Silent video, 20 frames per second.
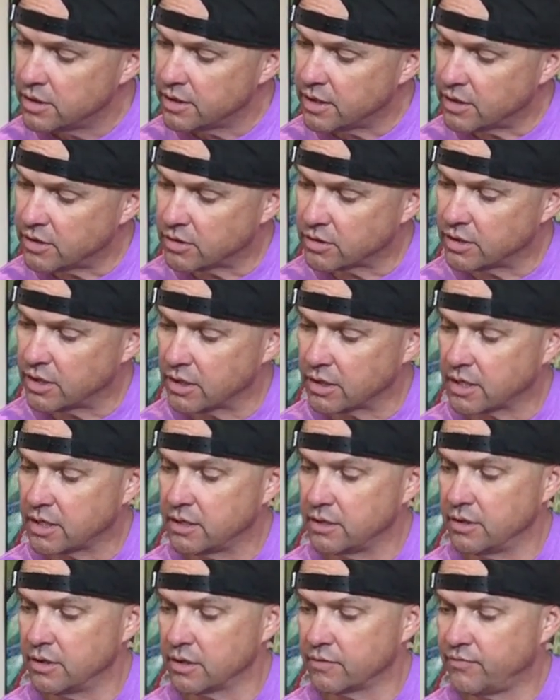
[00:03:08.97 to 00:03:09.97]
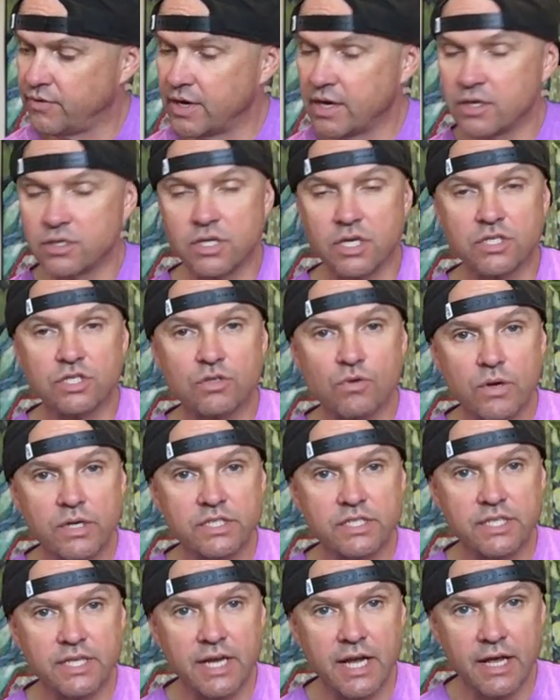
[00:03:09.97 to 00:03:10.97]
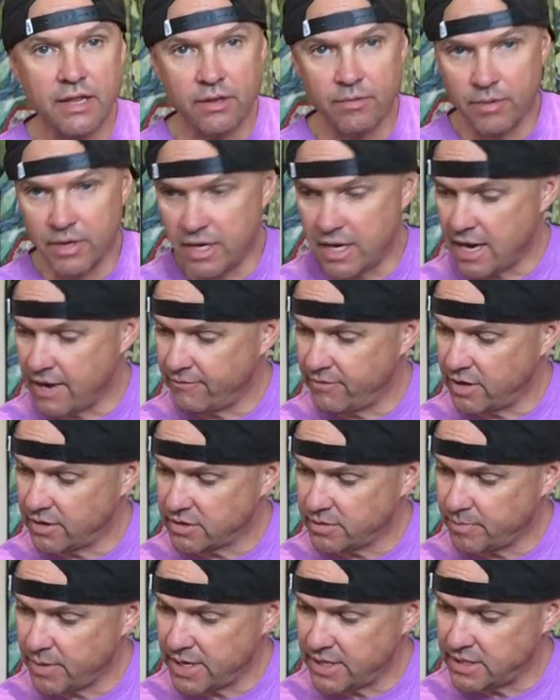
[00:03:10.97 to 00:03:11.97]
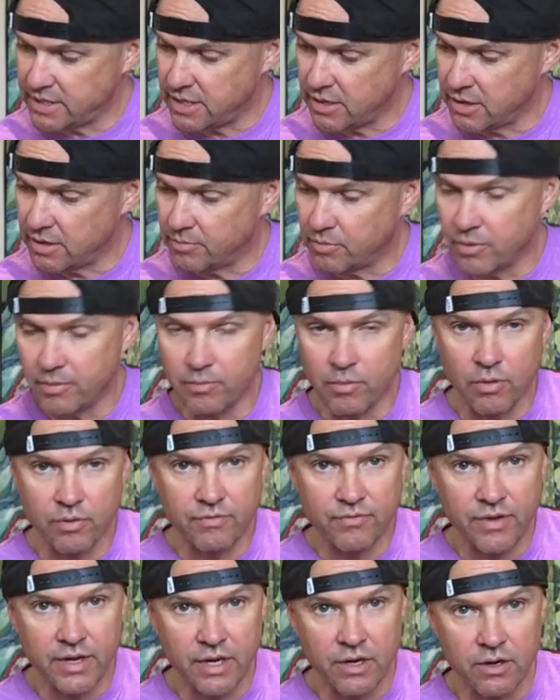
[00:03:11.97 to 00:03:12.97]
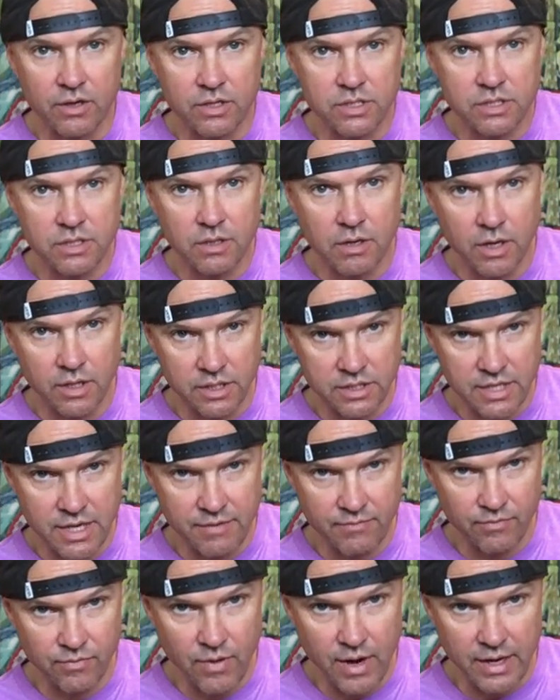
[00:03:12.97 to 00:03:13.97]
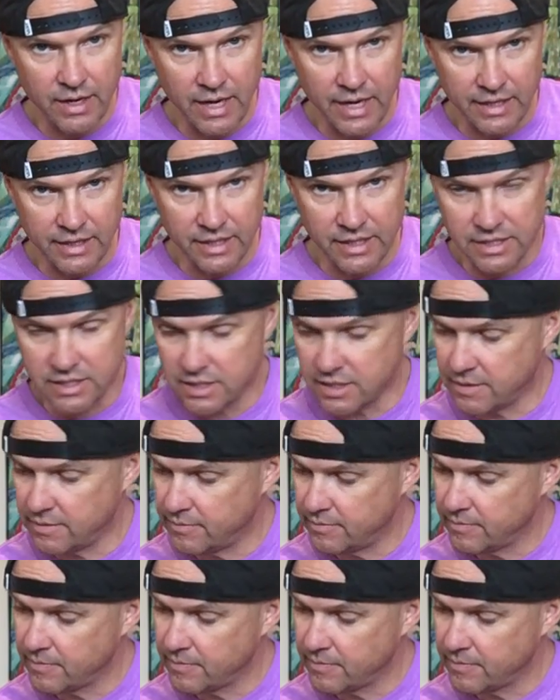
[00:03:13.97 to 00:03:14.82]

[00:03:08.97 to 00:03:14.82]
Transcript: Your fingers are scrunched together, but you have enough space here to put both fingers on the same fret like this.